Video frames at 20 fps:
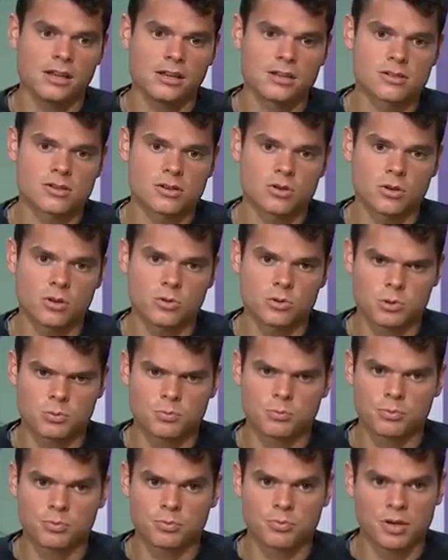So he was
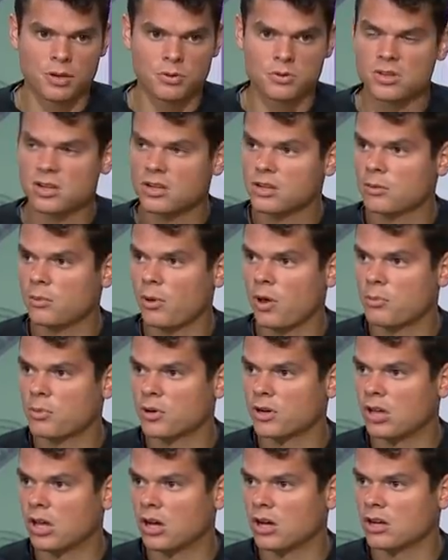hitting the ball
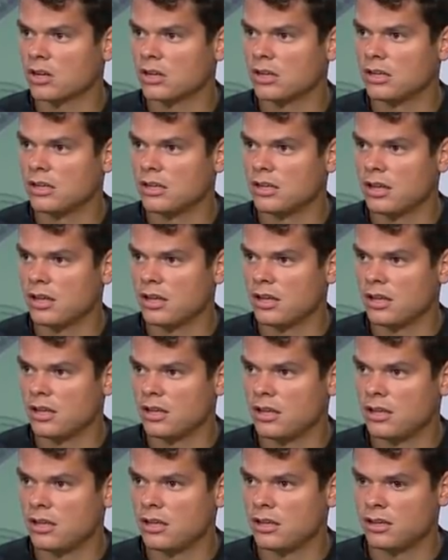pretty hard, and
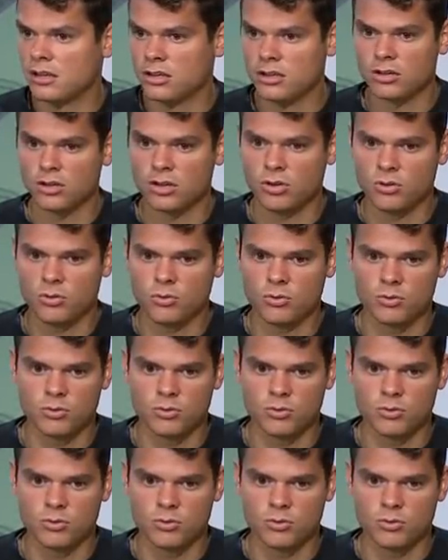the